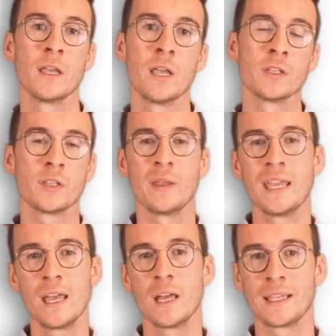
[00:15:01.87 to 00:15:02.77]
So
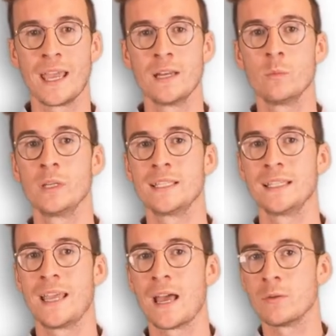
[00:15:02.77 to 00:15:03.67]
here again, we
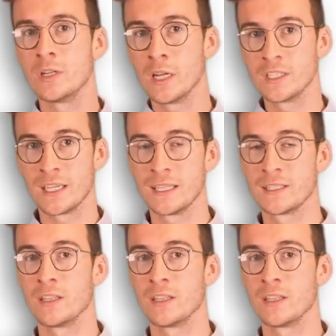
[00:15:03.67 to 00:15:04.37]
see how nudges